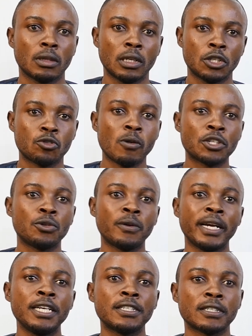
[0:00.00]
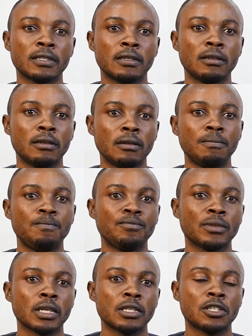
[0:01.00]
The structure is
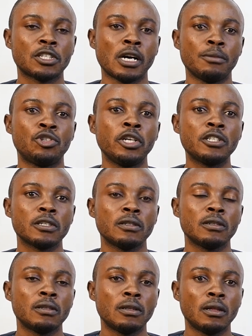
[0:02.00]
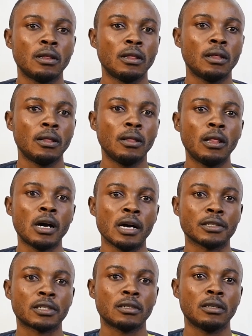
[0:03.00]
subject,
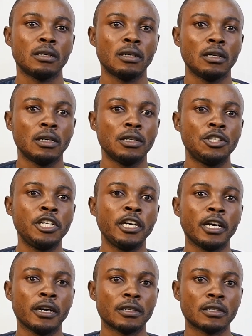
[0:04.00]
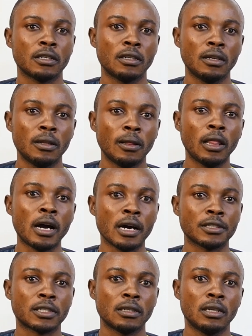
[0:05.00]
last, did,
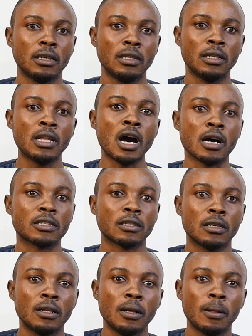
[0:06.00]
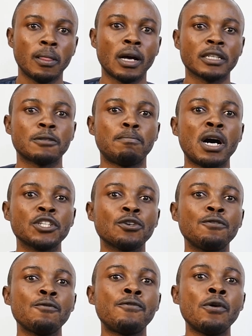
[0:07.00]
last, not, last part
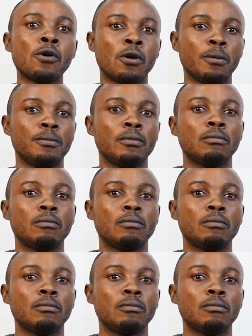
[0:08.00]
of a verb.